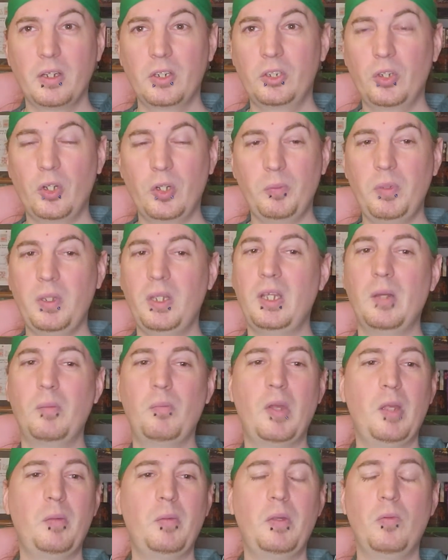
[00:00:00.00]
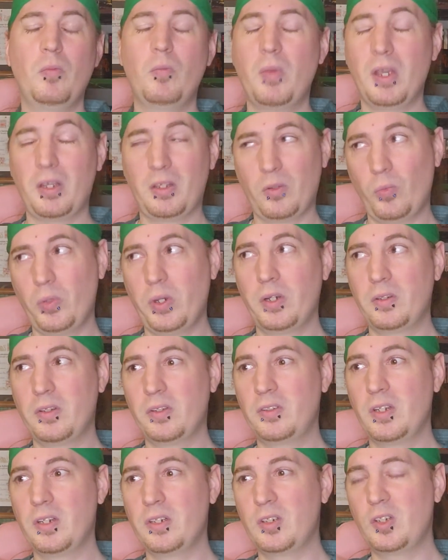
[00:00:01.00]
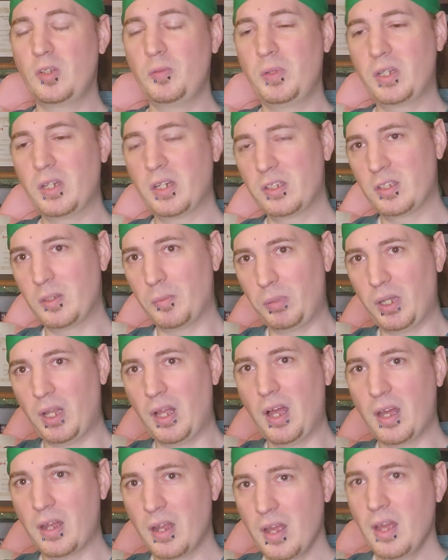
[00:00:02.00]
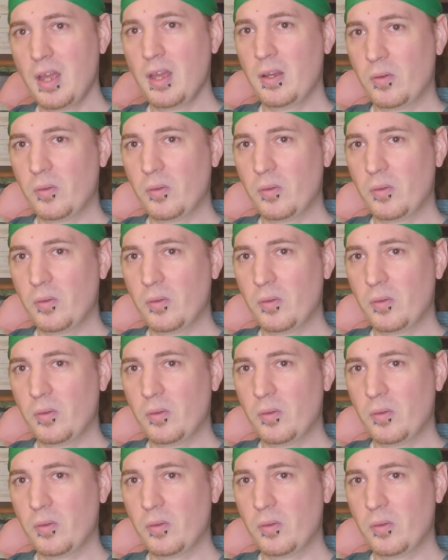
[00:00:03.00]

should be and maybe make the weird decisions, because the plot